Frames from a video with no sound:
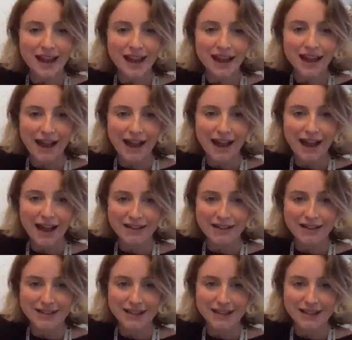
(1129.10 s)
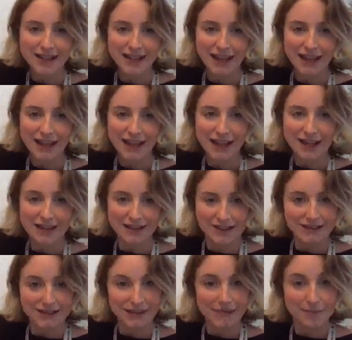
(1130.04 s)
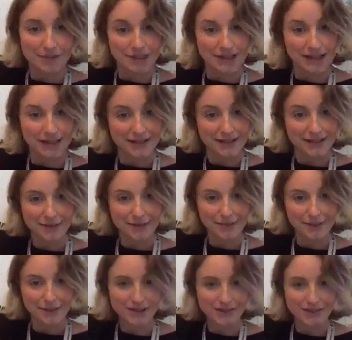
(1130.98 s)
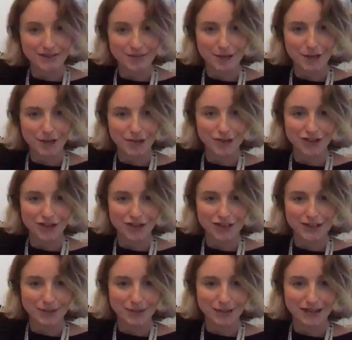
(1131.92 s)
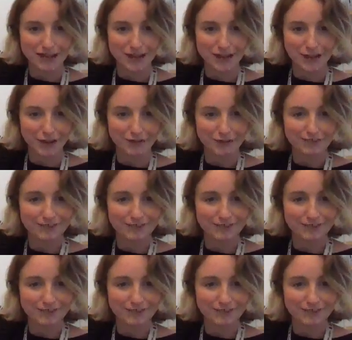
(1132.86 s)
and some examples of emotions below.